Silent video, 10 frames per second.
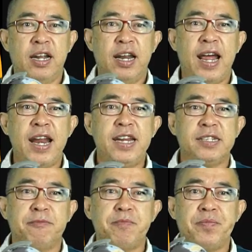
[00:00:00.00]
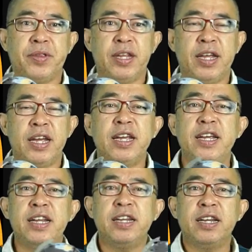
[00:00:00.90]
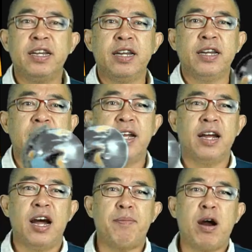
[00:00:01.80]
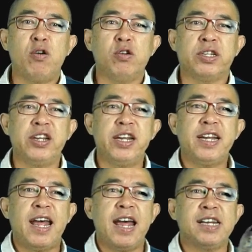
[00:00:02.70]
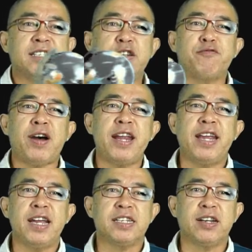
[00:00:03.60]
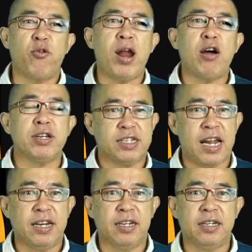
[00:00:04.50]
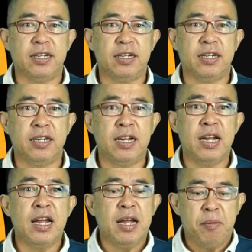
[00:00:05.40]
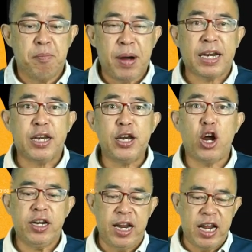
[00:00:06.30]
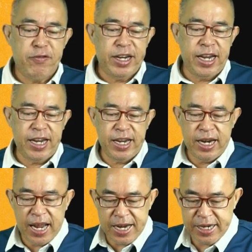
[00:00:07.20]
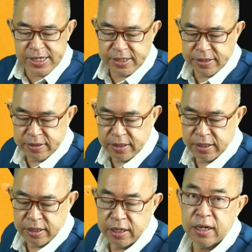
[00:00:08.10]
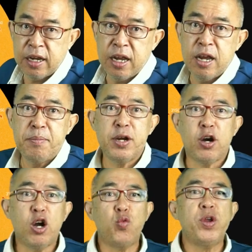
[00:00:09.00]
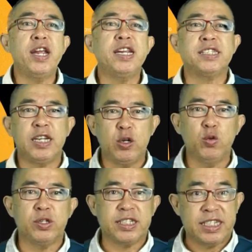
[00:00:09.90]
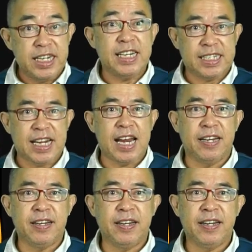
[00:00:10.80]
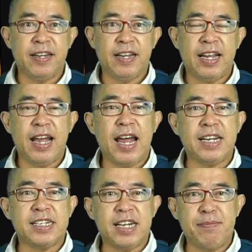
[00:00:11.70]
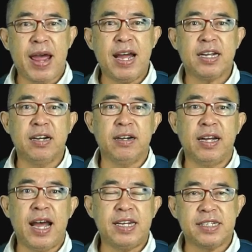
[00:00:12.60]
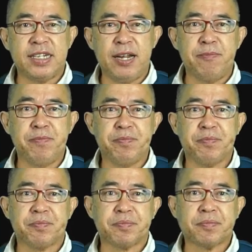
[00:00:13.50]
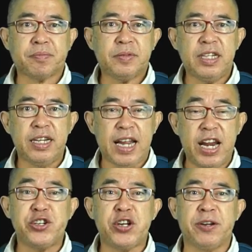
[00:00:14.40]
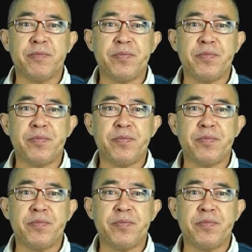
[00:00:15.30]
Like this, in about 365 days around the sun. But not every day like this, because we still see the sun at the same angle, at the same direction.